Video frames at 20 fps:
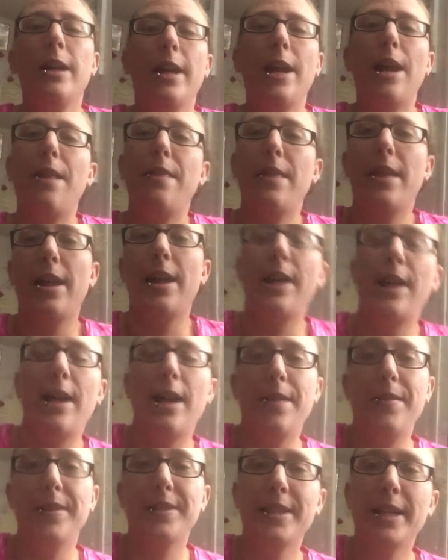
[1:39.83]
And
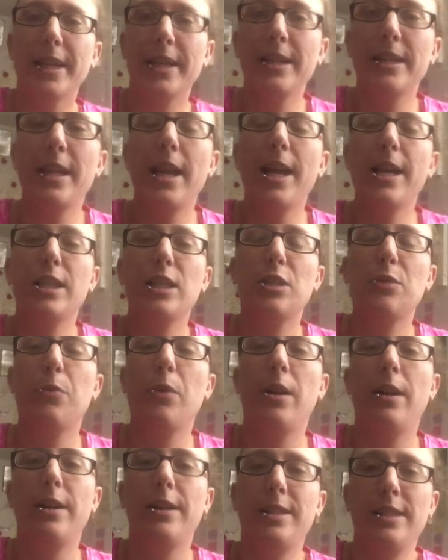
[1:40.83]
then the second test
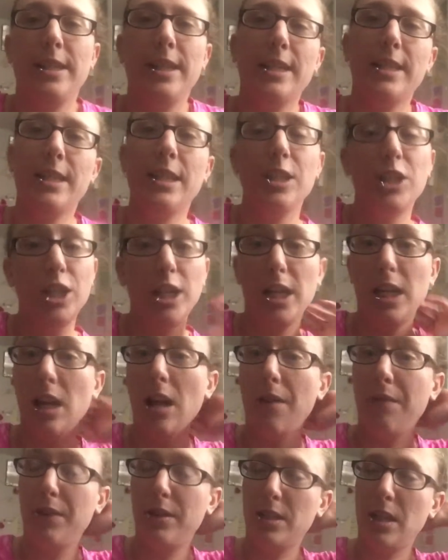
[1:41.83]
was an
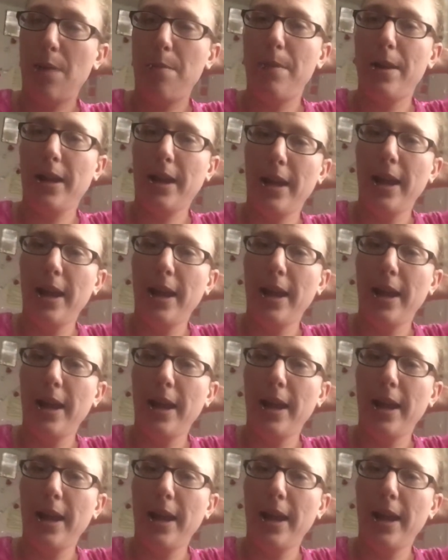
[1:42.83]
ECG of the stomach.